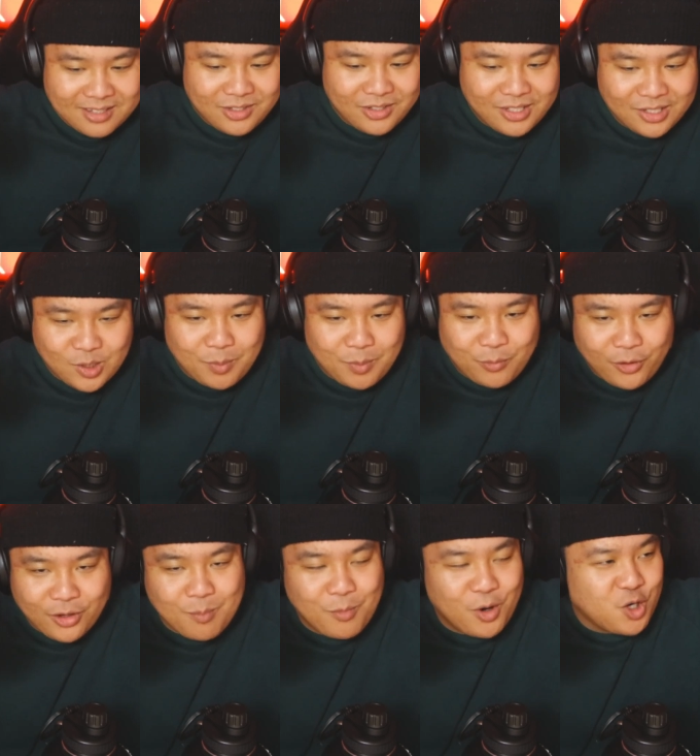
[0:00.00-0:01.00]
So this is
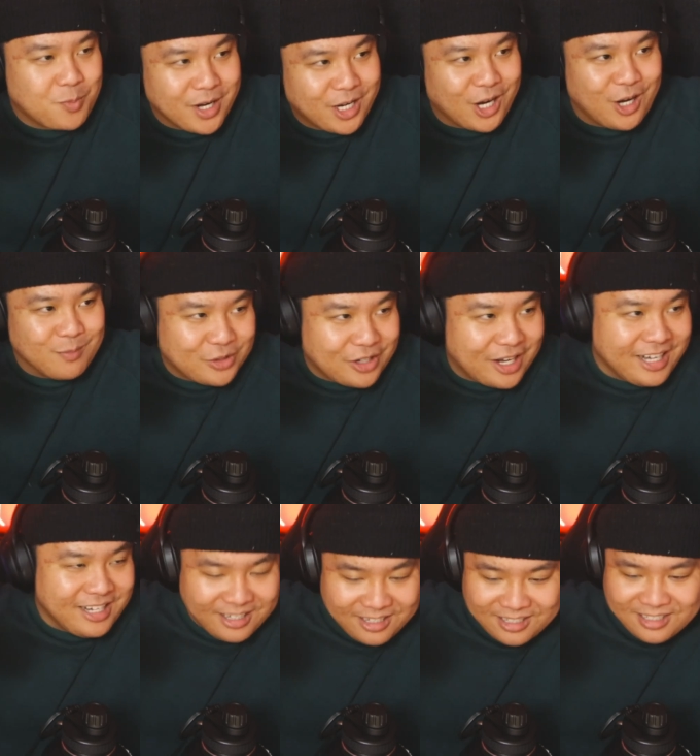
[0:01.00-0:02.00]
before the mosh pit comes,
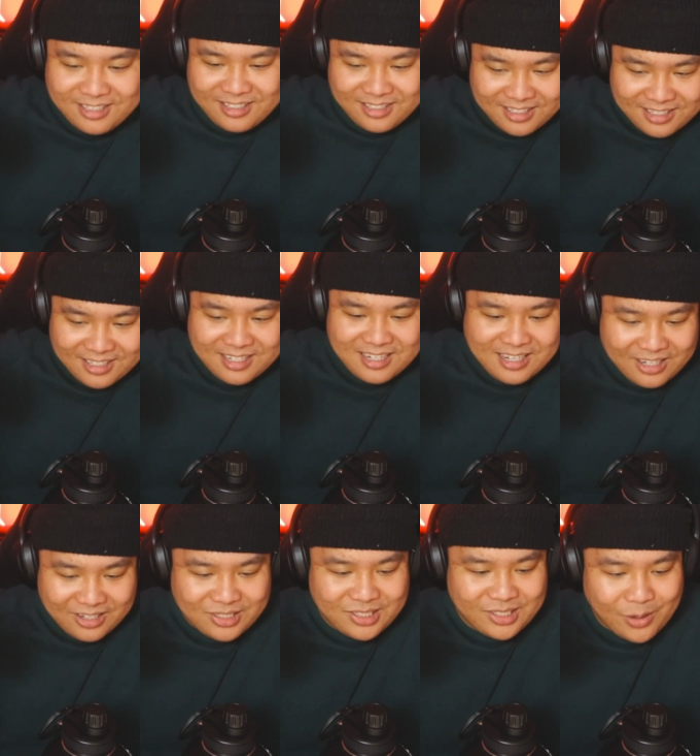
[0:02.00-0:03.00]
right?
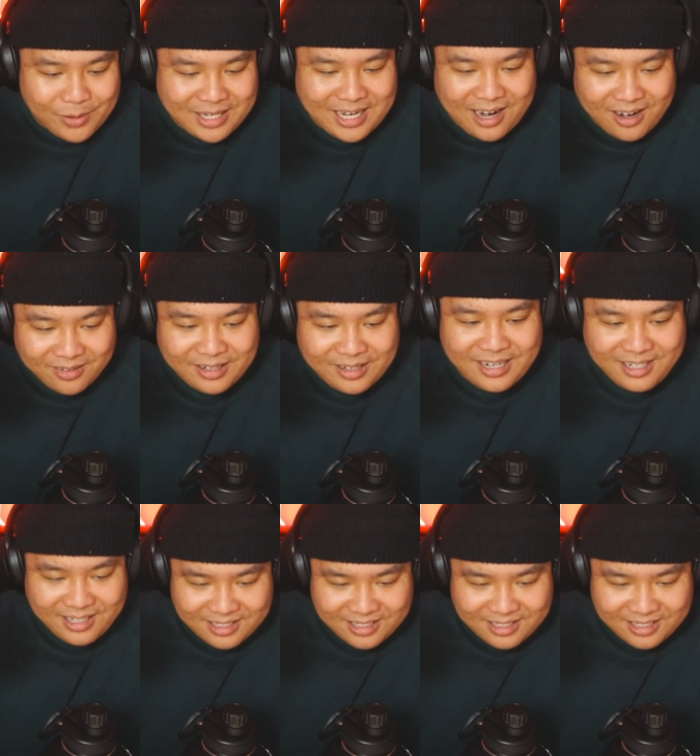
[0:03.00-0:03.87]
You slow it down, right?